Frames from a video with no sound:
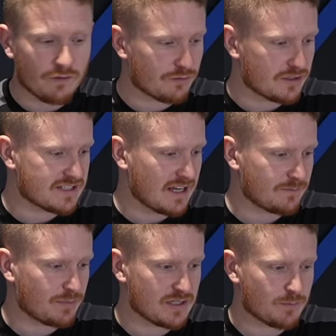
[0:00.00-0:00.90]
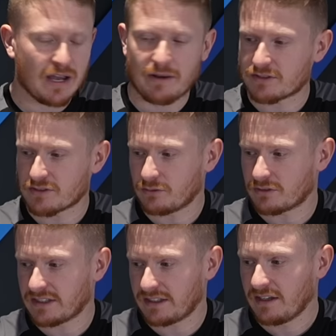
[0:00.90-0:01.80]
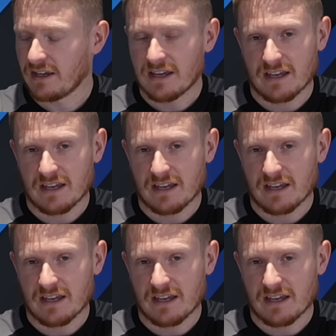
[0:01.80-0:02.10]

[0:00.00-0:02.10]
for a 10-piece power tool kit.